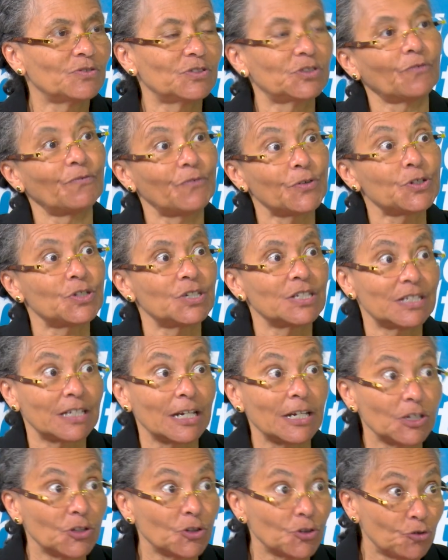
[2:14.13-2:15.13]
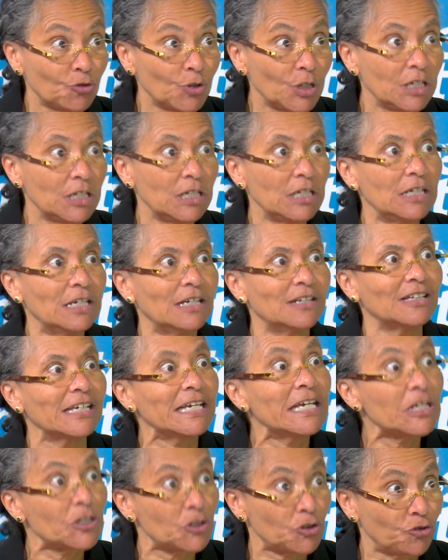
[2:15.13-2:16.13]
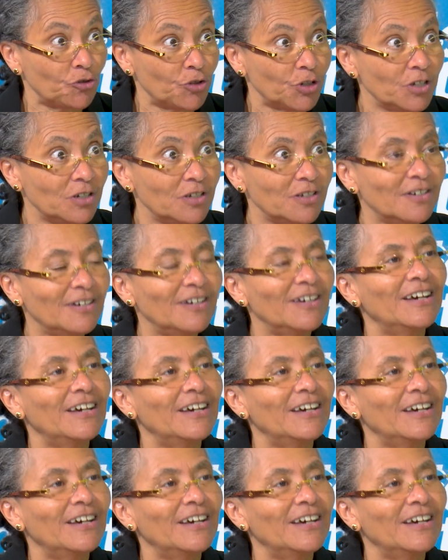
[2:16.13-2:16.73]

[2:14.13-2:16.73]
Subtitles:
So first to study the treaty and the history,